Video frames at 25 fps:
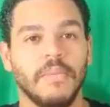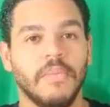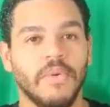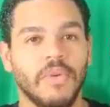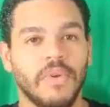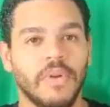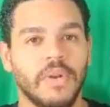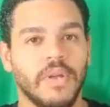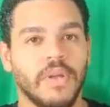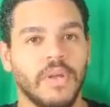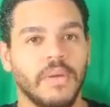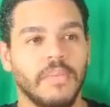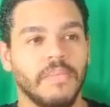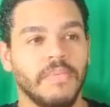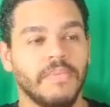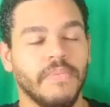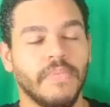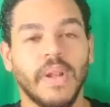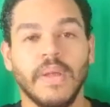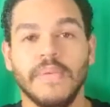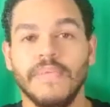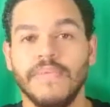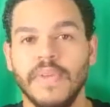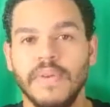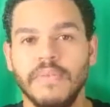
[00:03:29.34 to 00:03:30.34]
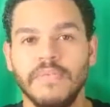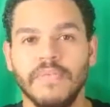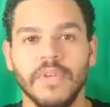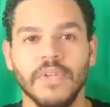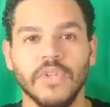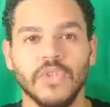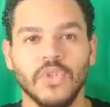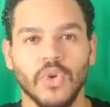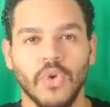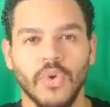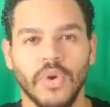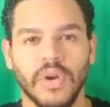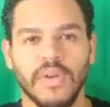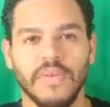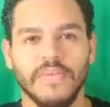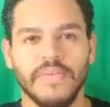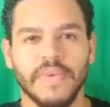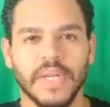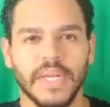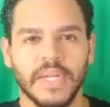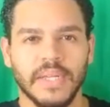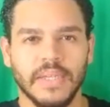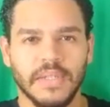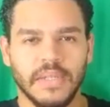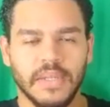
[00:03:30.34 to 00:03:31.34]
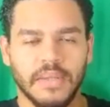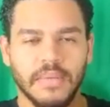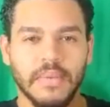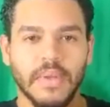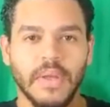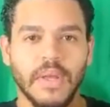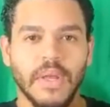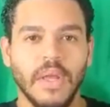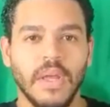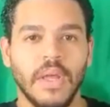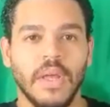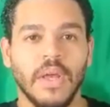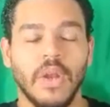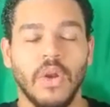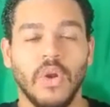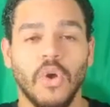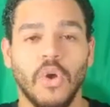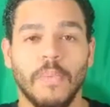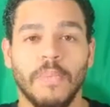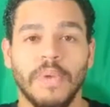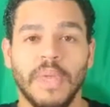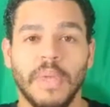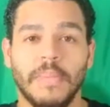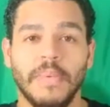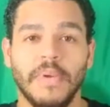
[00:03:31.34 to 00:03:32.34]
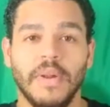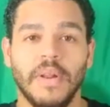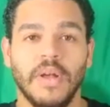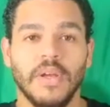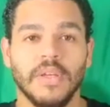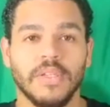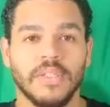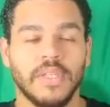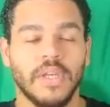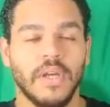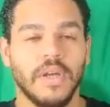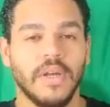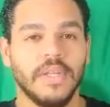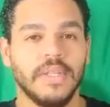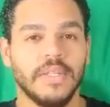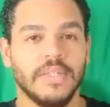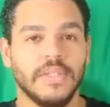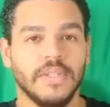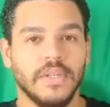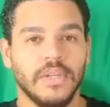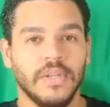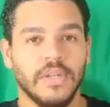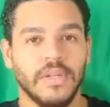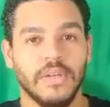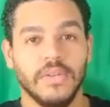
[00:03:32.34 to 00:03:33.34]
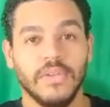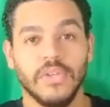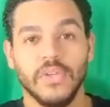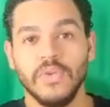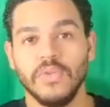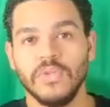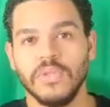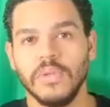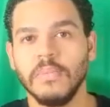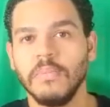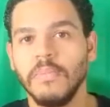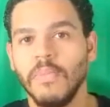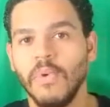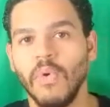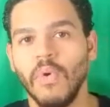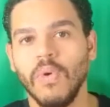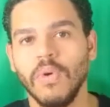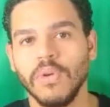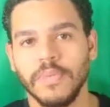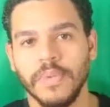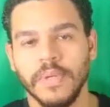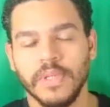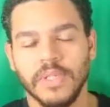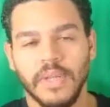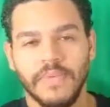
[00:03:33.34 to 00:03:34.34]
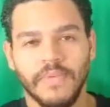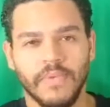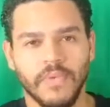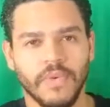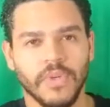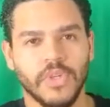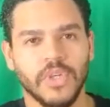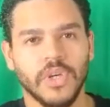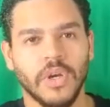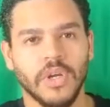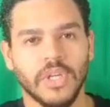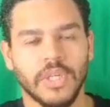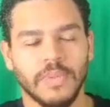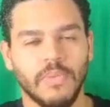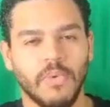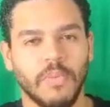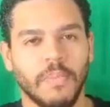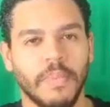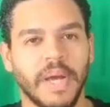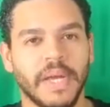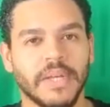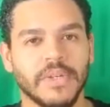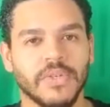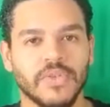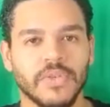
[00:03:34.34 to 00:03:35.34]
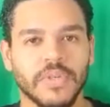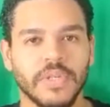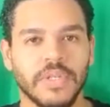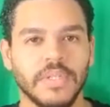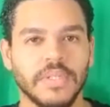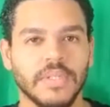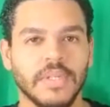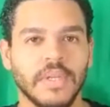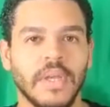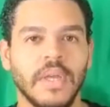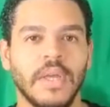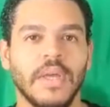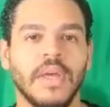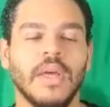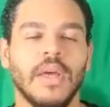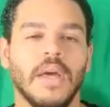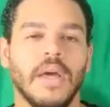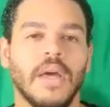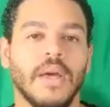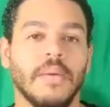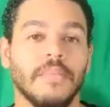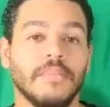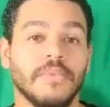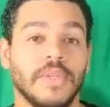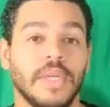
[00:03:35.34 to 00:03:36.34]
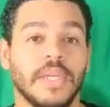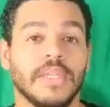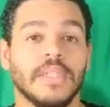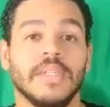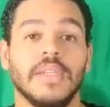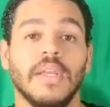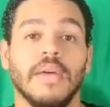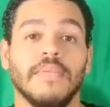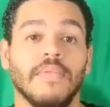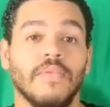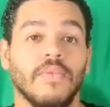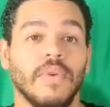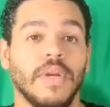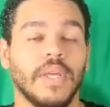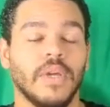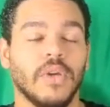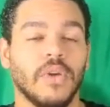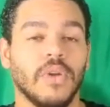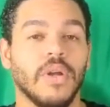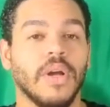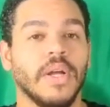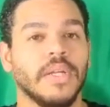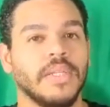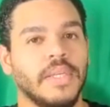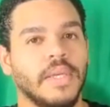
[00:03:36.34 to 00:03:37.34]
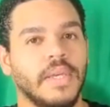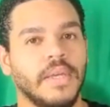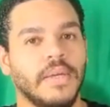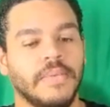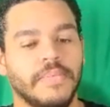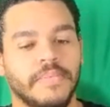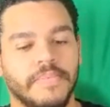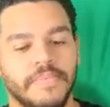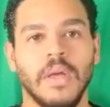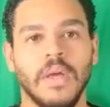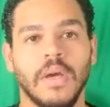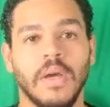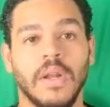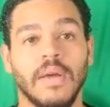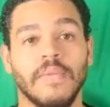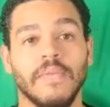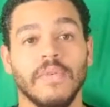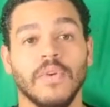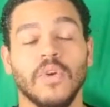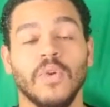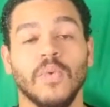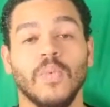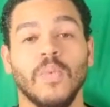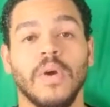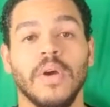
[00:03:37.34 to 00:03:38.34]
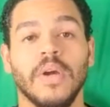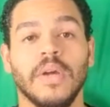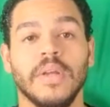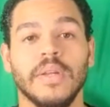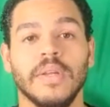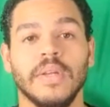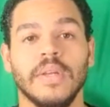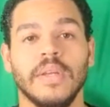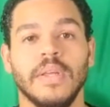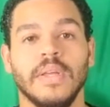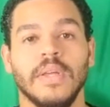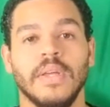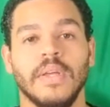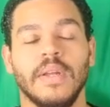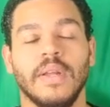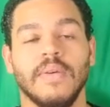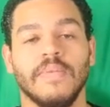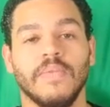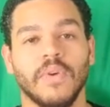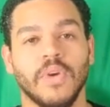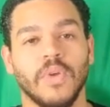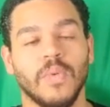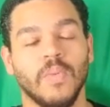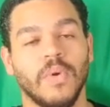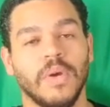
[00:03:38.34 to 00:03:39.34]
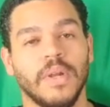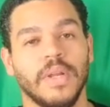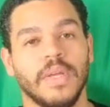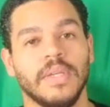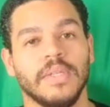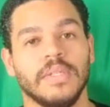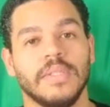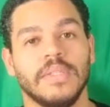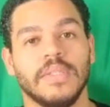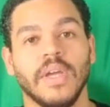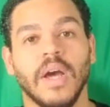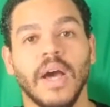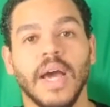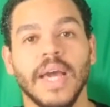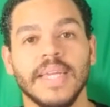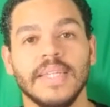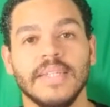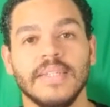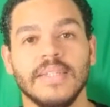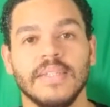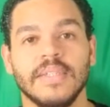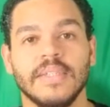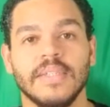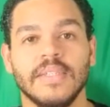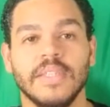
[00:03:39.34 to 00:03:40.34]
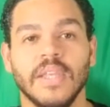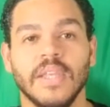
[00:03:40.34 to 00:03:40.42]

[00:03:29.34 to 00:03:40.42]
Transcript: on like Finventory and things, and a lot of people are starting to use them more, especially for rechargeable batteries. So that's another really good idea. Another good one is dice.